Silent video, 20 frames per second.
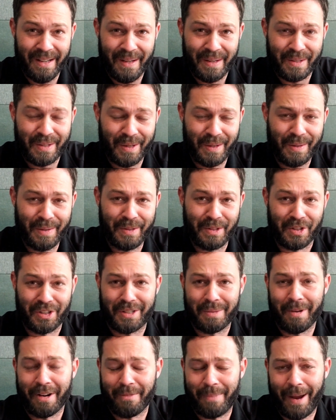So
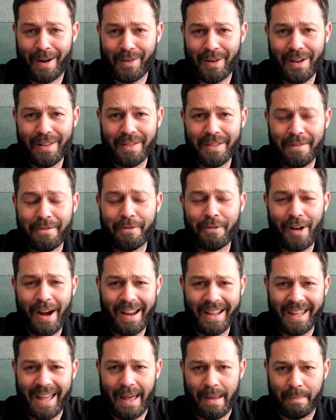just a bit of background, the
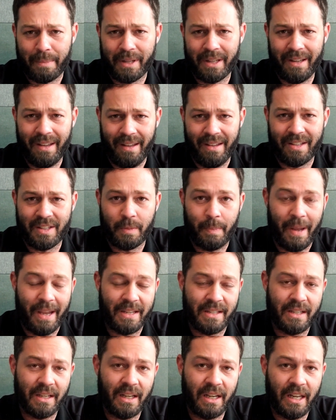Franc app is
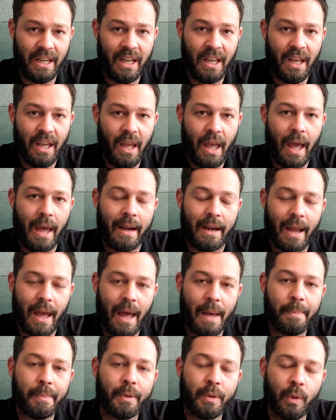basically an
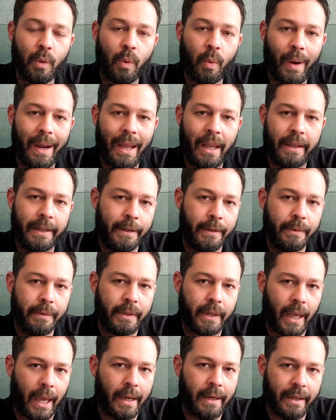app where you
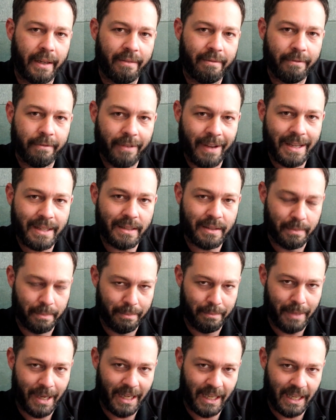can invest
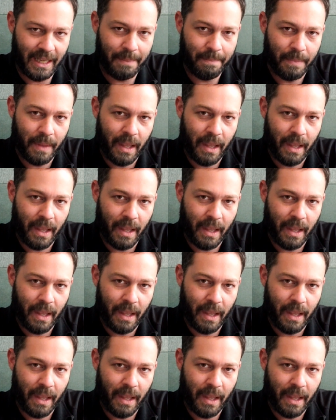money.